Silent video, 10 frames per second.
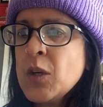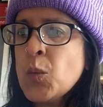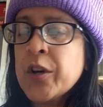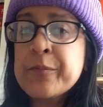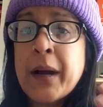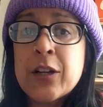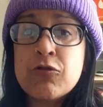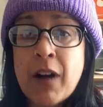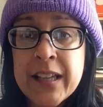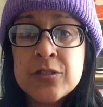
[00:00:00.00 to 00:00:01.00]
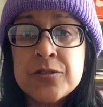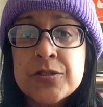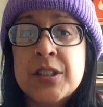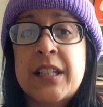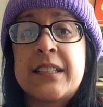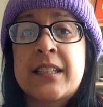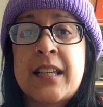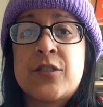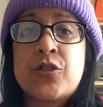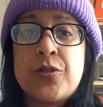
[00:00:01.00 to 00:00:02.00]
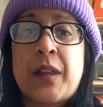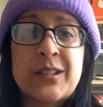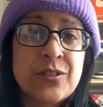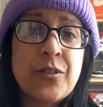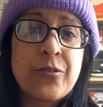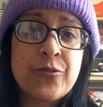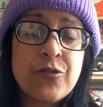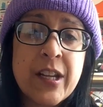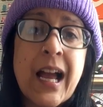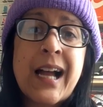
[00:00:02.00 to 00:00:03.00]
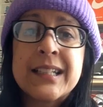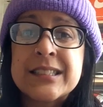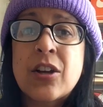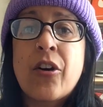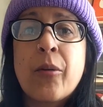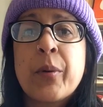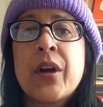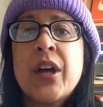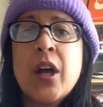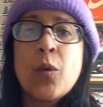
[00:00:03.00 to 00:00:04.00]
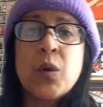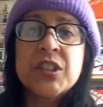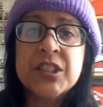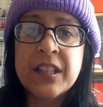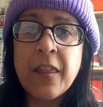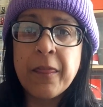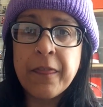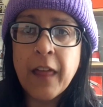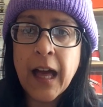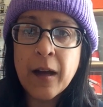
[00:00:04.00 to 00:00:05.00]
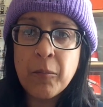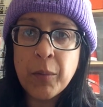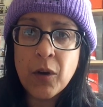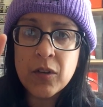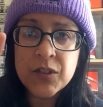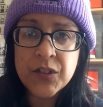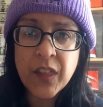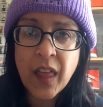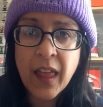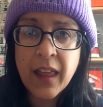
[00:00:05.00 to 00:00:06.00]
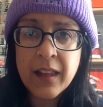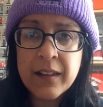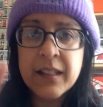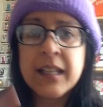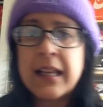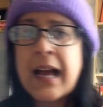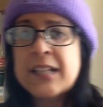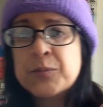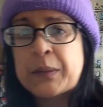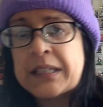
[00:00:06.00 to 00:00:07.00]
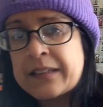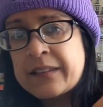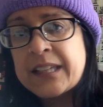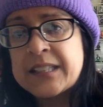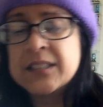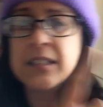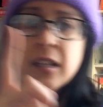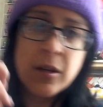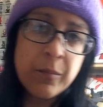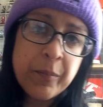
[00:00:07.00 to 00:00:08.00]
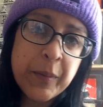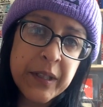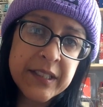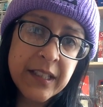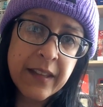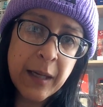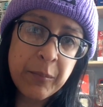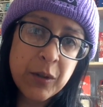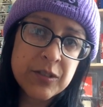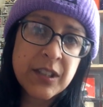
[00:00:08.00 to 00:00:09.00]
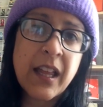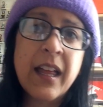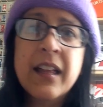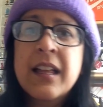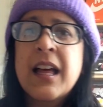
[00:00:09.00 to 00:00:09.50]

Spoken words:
One of my grails is his 2003 high top, which is in that box there. It has been in these, but it's in that box there.